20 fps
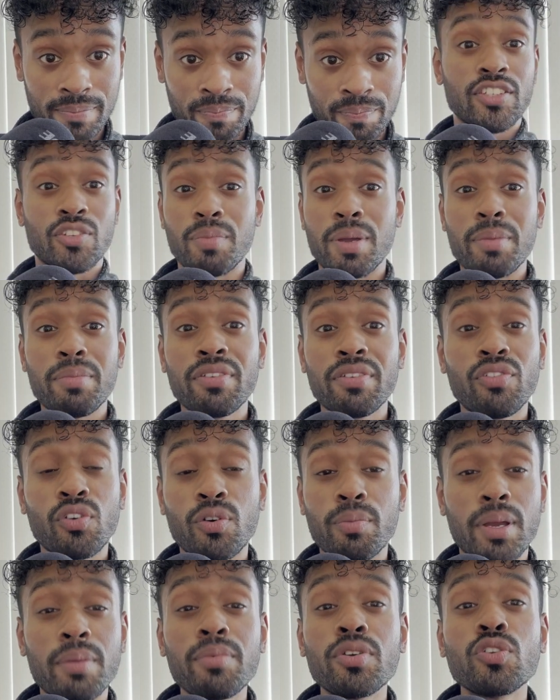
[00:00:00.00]
So maybe
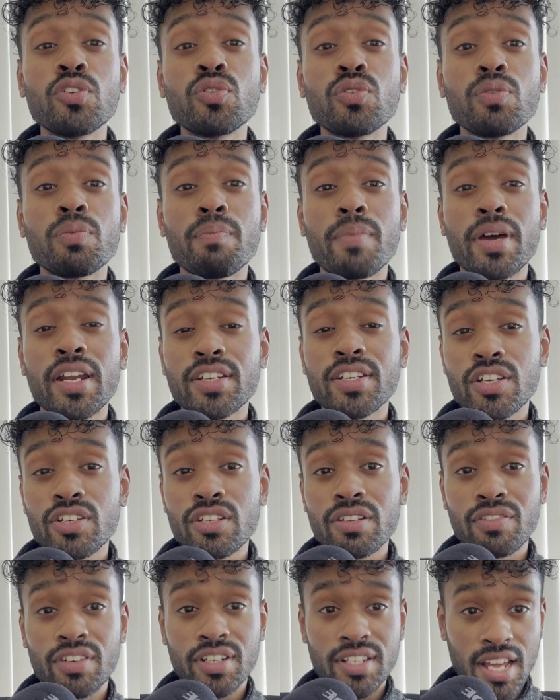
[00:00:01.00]
you do
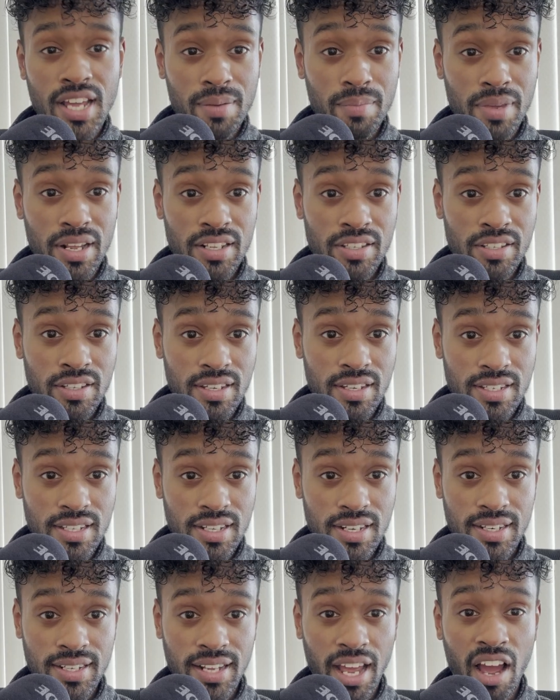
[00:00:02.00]
meditation for 10 minutes,
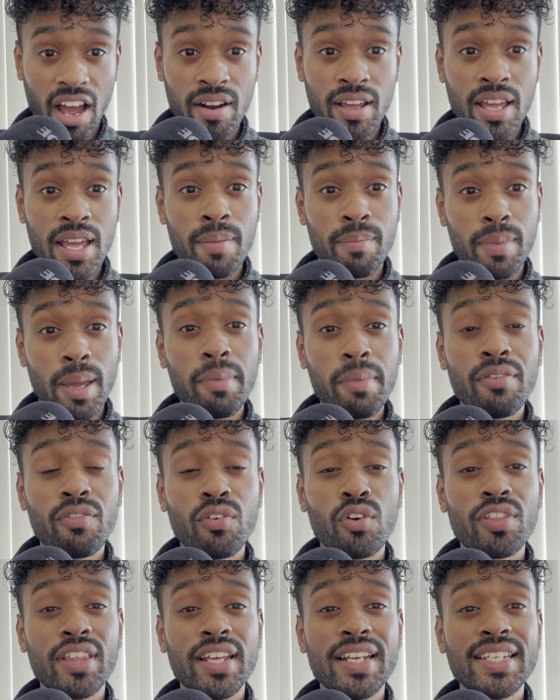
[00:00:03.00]
sitting down. Maybe
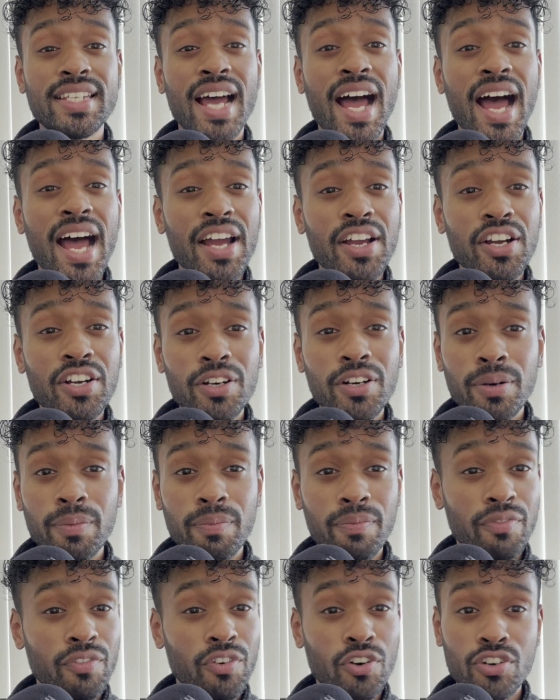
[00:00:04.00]
for the entire
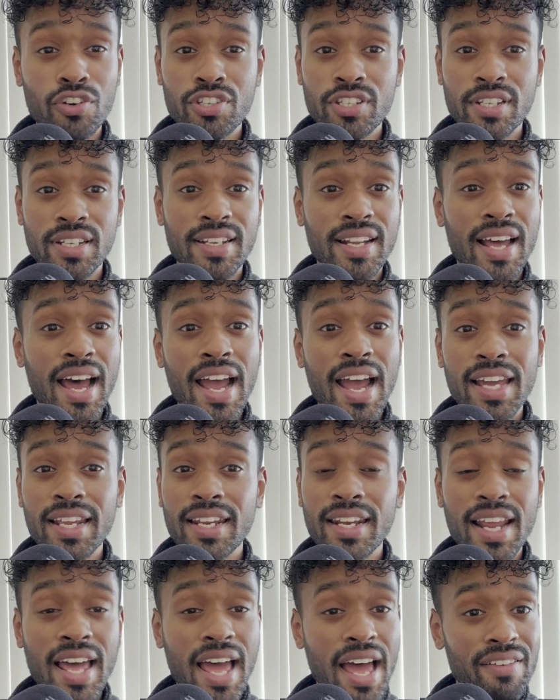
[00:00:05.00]
first
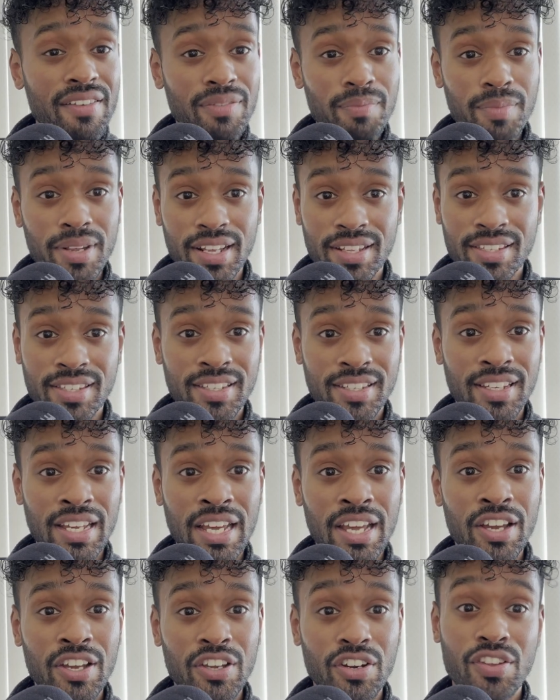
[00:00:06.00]
9.5 minutes,
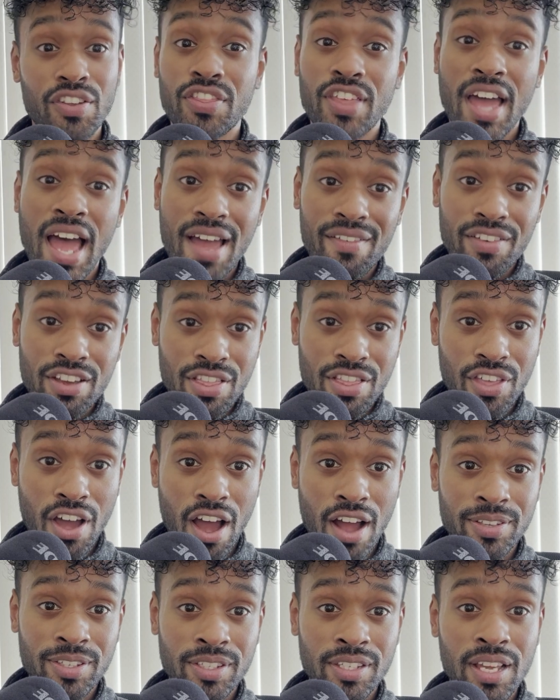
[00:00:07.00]
you're having
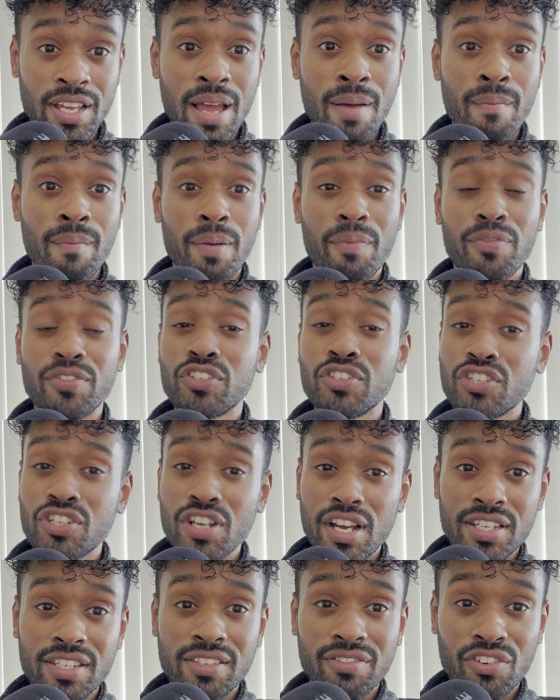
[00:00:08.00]
thoughts. But
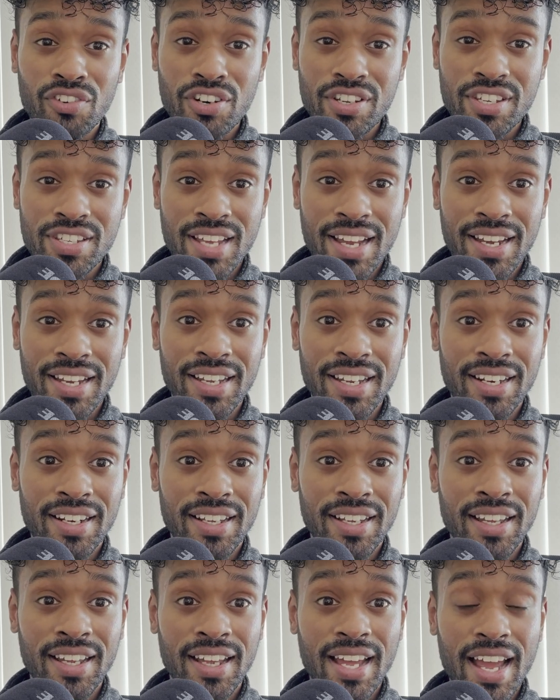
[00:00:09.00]
just for a second,
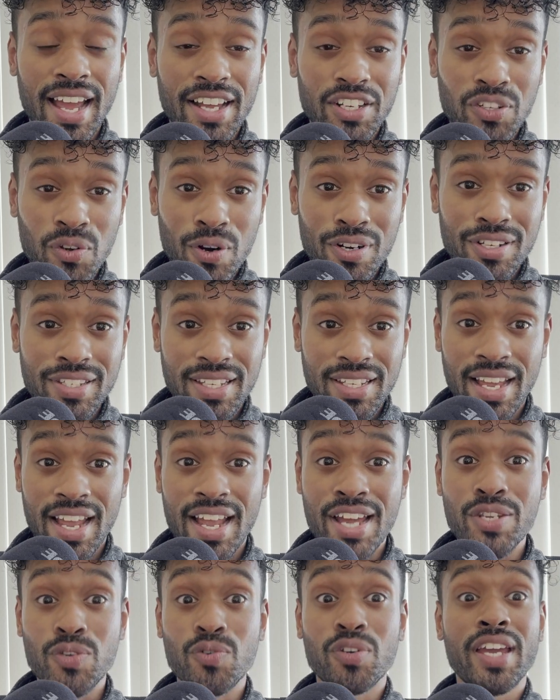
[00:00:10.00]
towards the
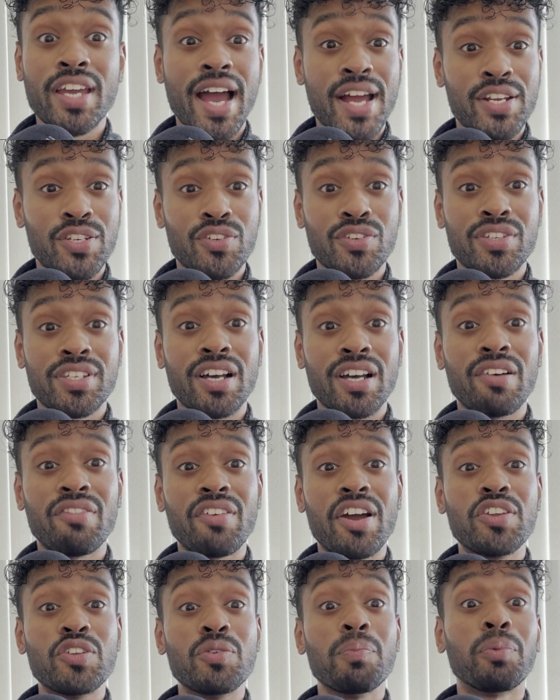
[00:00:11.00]
end, you catch yourself
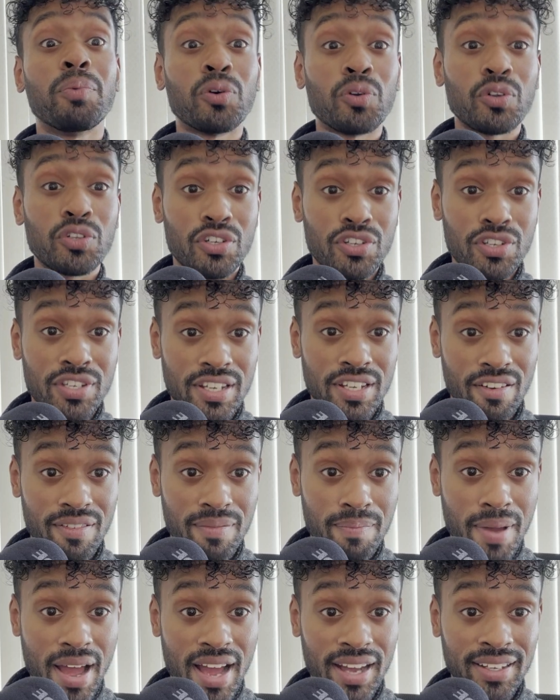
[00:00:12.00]
and you pull yourself
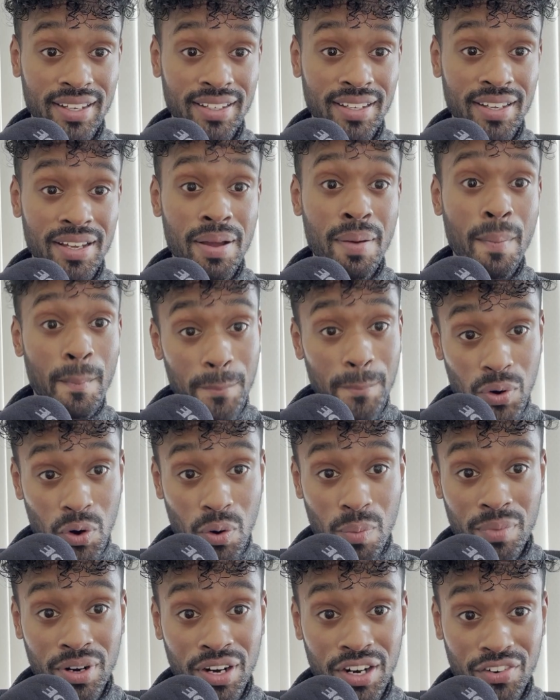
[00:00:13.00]
back.
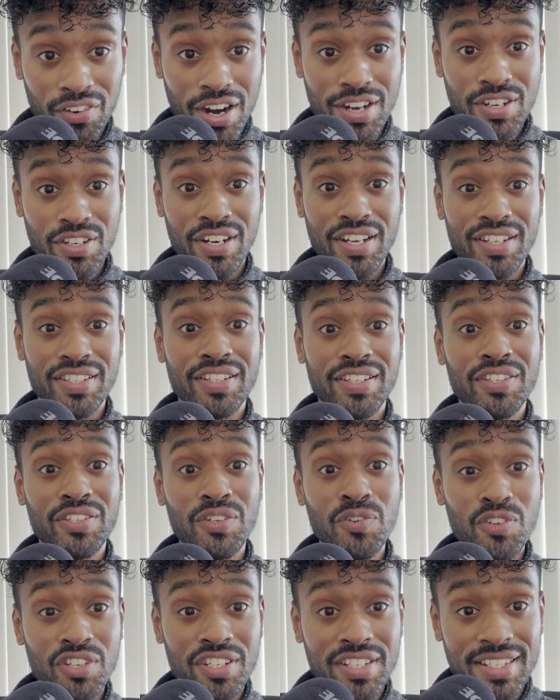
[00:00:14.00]
Boom, congratulations,
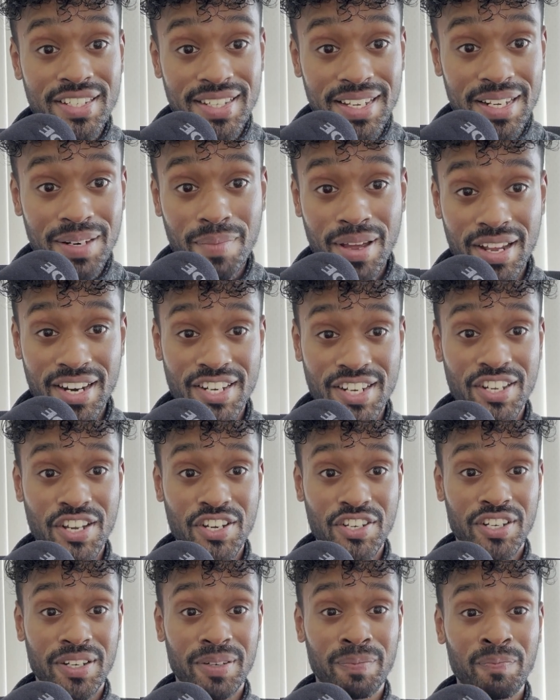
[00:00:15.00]
you just did
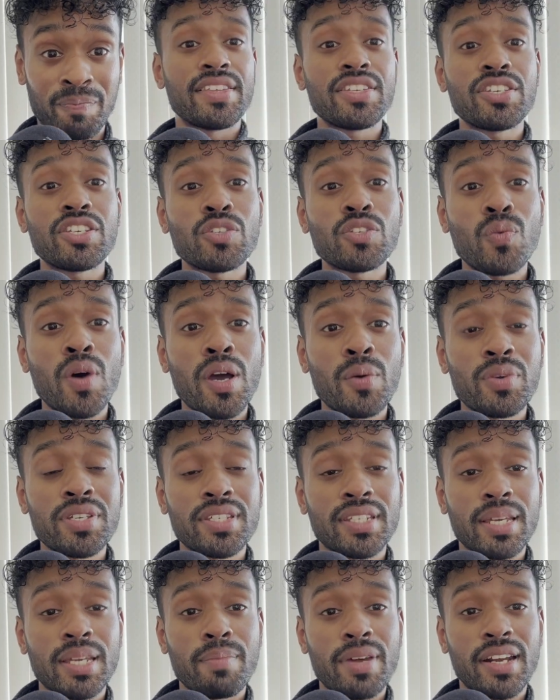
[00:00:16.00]
meditation. This is why we
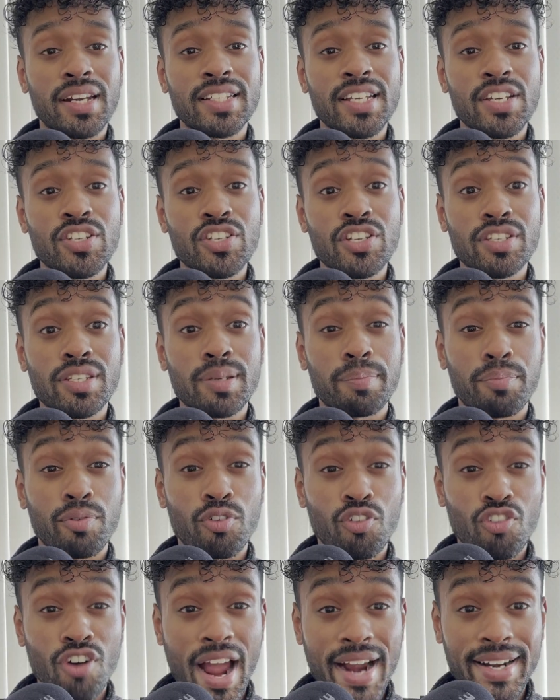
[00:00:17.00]
say meditation is a
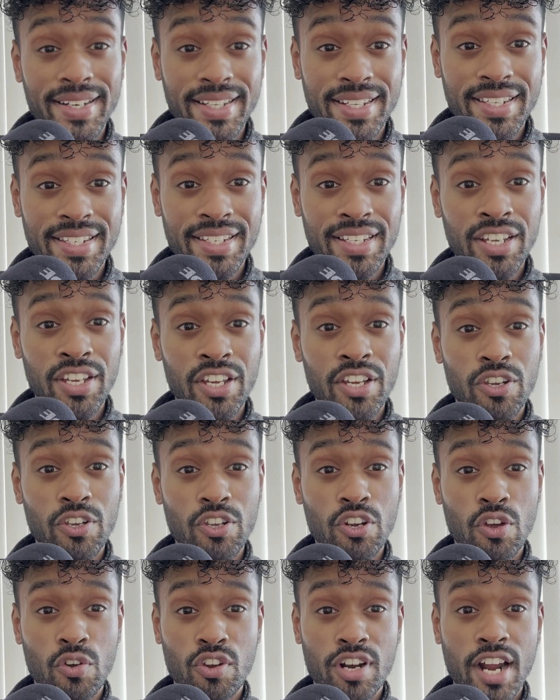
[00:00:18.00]
practice.
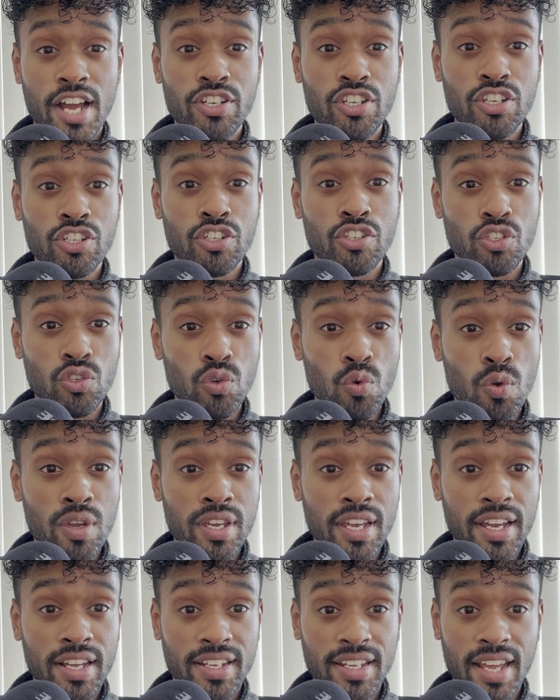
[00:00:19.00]
You're not just
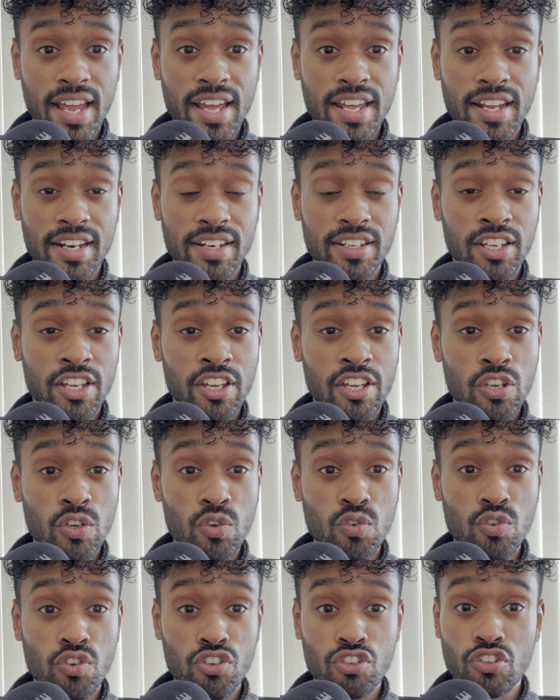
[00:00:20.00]
doing it and
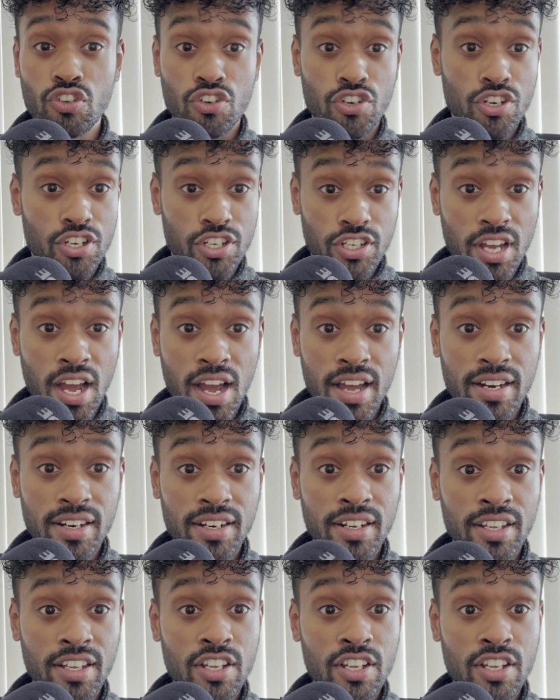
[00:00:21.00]
You're done.